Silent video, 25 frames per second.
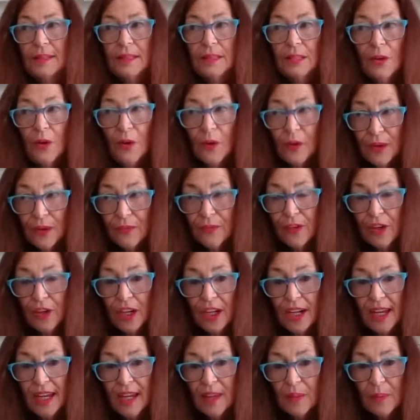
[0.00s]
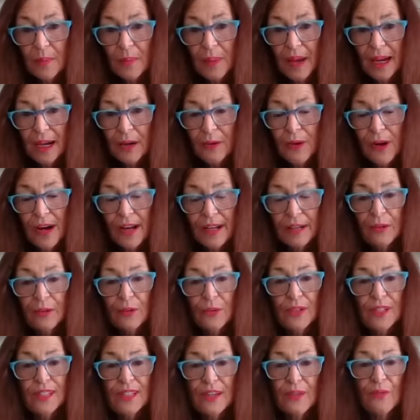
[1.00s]
Sorry if you can hear the background
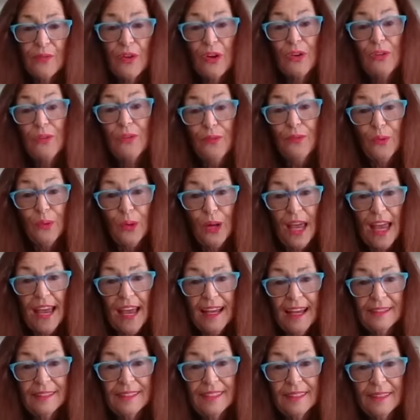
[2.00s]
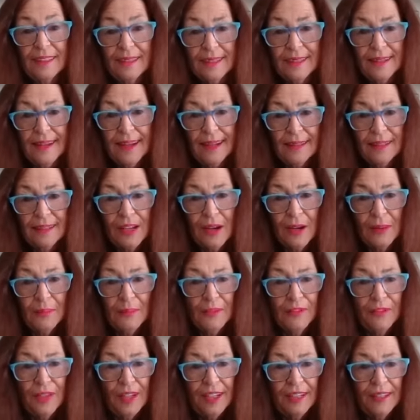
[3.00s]
noise. I've got a full house. It's that
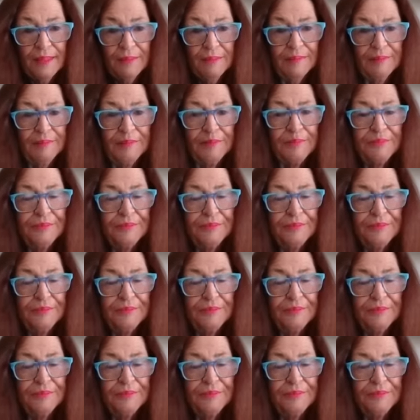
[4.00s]
time of year.